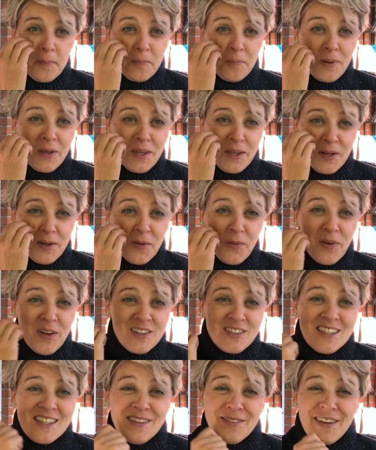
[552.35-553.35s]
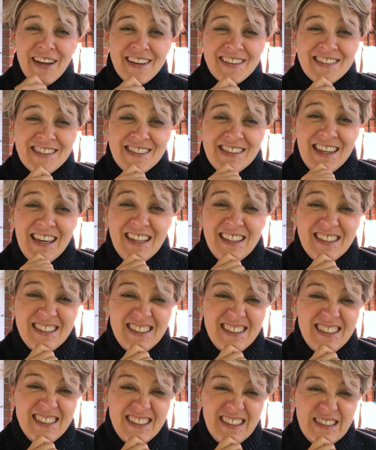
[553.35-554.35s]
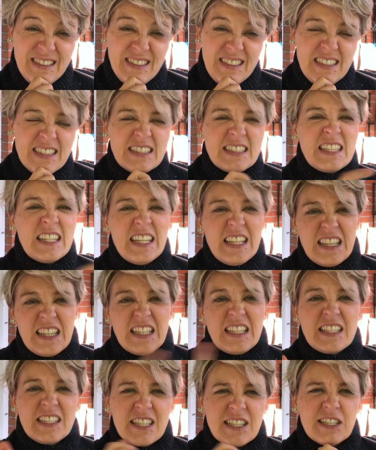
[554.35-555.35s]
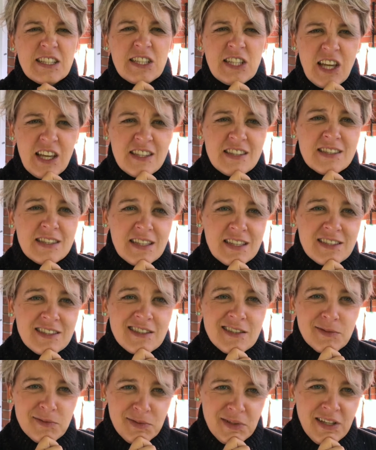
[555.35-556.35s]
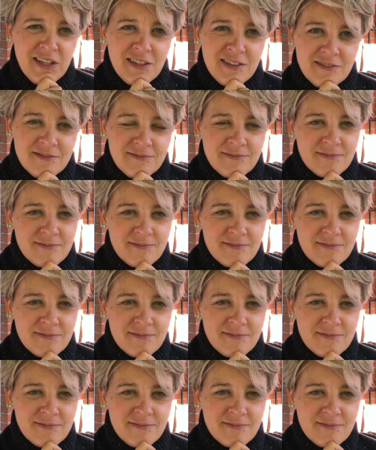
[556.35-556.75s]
But you know what T-Rexes like to do? They like to chase things that run.